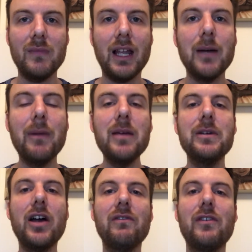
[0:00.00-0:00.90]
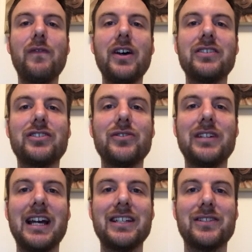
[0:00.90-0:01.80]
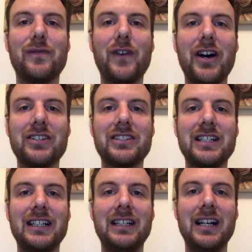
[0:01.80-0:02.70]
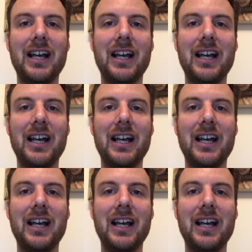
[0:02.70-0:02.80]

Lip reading: And maybe over the first 2 days of fasting,